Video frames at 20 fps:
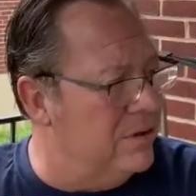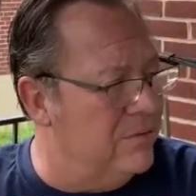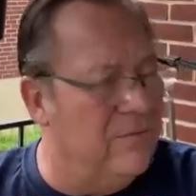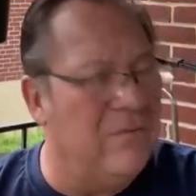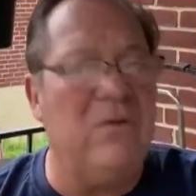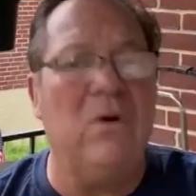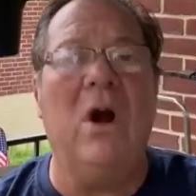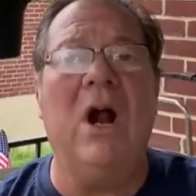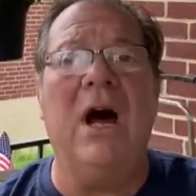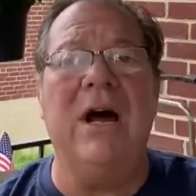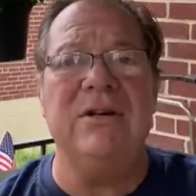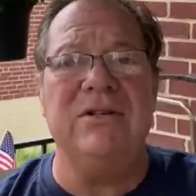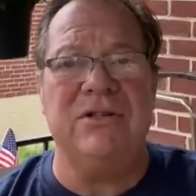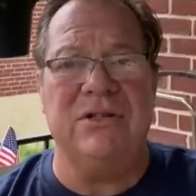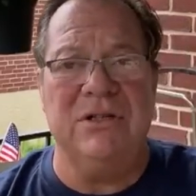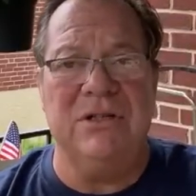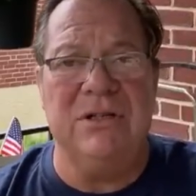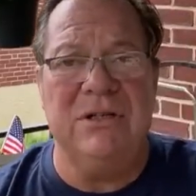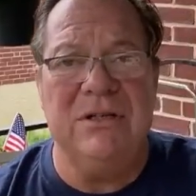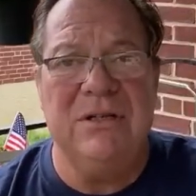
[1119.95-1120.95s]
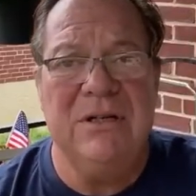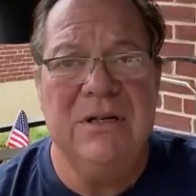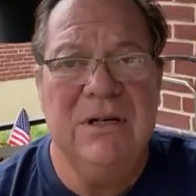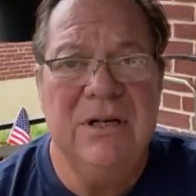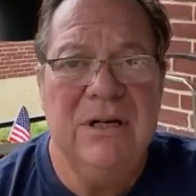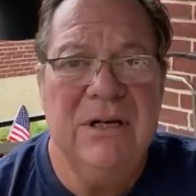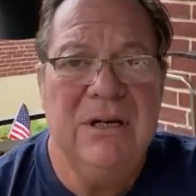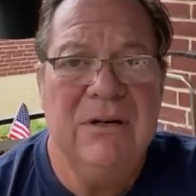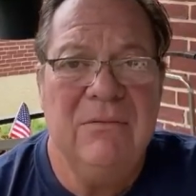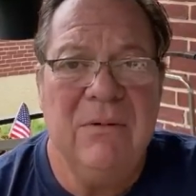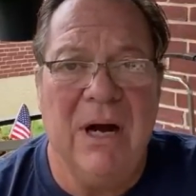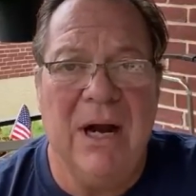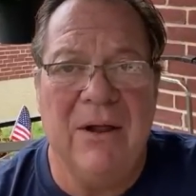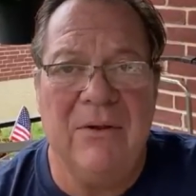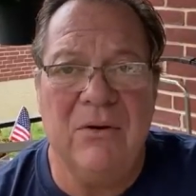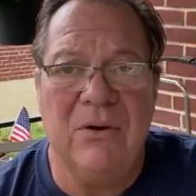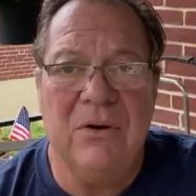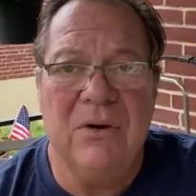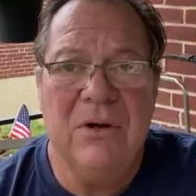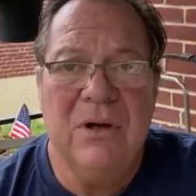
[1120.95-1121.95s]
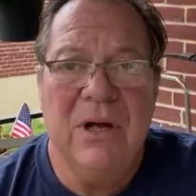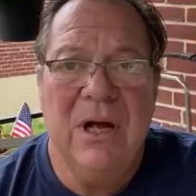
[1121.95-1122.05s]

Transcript: Verizon, rather,